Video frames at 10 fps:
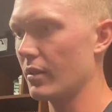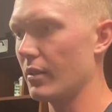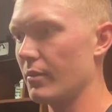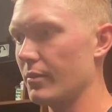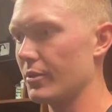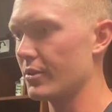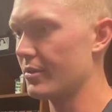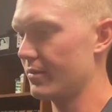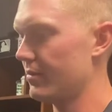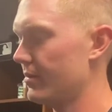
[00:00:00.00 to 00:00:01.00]

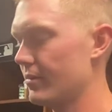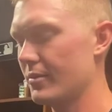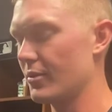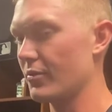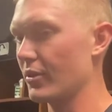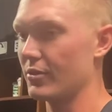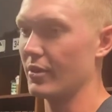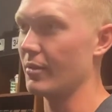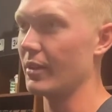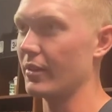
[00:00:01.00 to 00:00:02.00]
Just
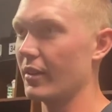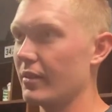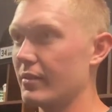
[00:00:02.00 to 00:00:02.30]
frustrated about that.